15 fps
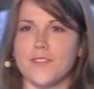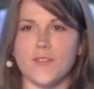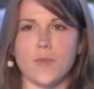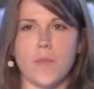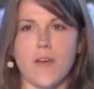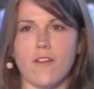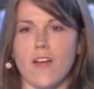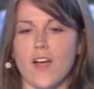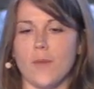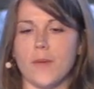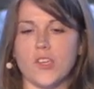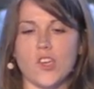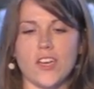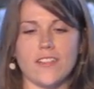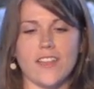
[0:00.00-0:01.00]
no matter how
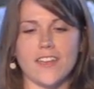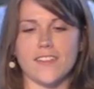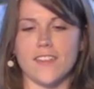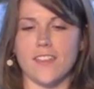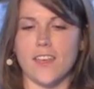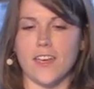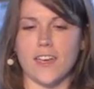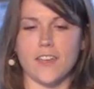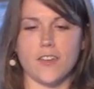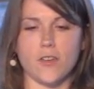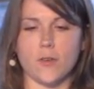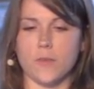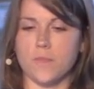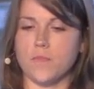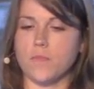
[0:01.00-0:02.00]
much I like to think I
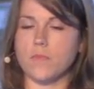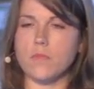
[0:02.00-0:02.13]
do.